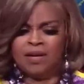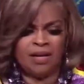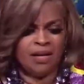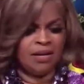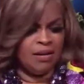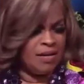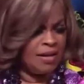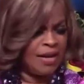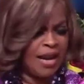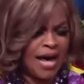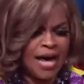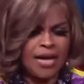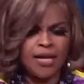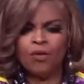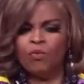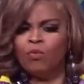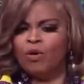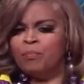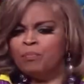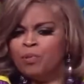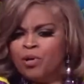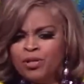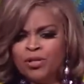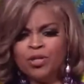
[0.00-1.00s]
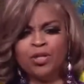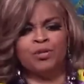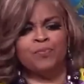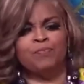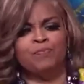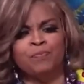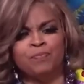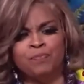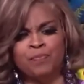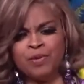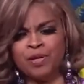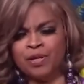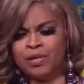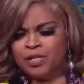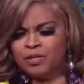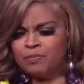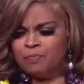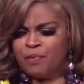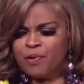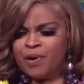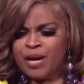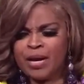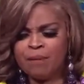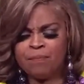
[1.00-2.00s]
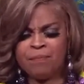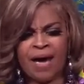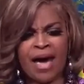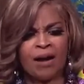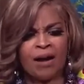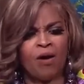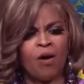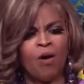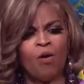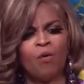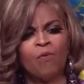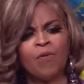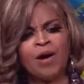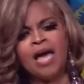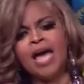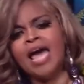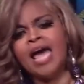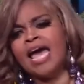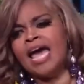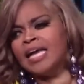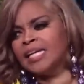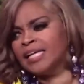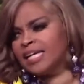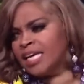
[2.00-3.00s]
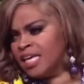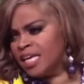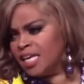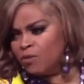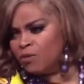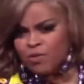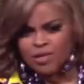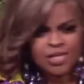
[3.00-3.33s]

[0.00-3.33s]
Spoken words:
Nana would put the spread back over, and Kiki would